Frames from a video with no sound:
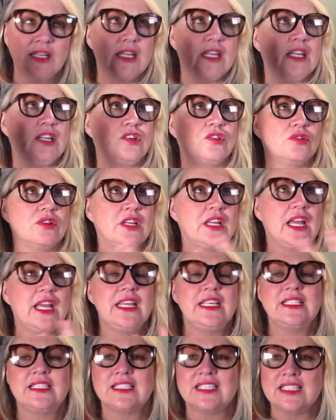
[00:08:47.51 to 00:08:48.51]
He
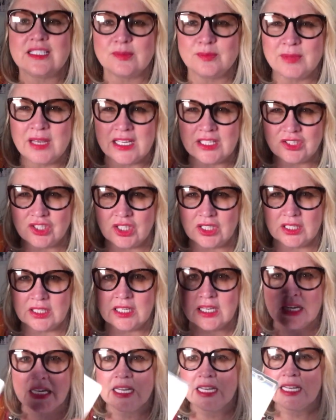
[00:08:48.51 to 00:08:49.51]
creates this magic
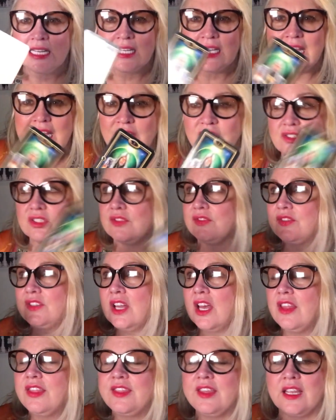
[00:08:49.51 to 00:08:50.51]
out of
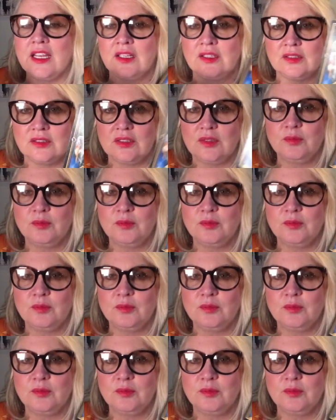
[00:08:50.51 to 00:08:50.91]
nothing,